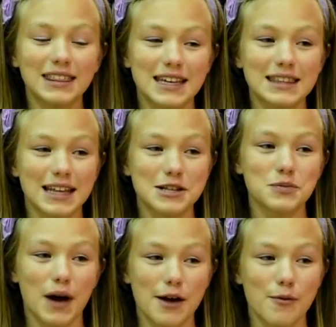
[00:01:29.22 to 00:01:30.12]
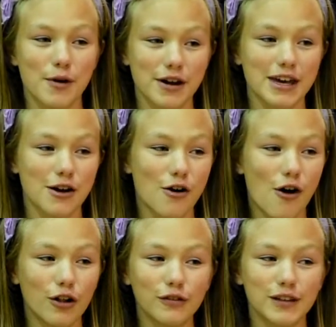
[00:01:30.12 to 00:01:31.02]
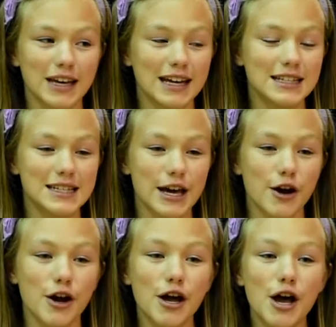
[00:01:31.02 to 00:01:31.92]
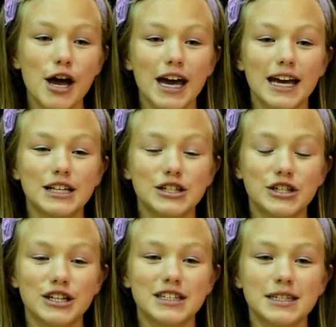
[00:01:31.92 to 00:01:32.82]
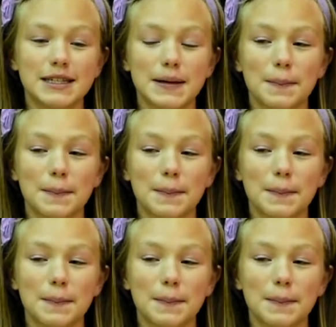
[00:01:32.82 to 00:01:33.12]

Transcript: think that's why we're here, all of the kids here. It's just,